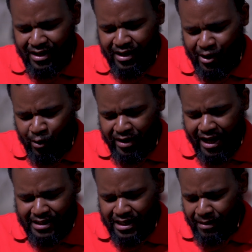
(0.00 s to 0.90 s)

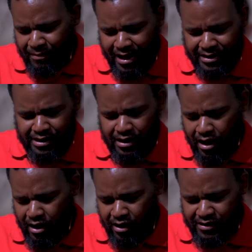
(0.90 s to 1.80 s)
illuminate it in our minds and in our
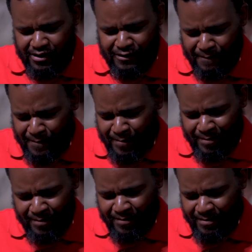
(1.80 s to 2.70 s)
hearts.
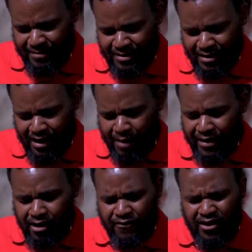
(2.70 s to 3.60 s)
I pray,
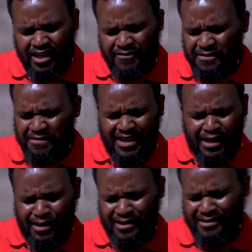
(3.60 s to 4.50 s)
God, for a gift of faith.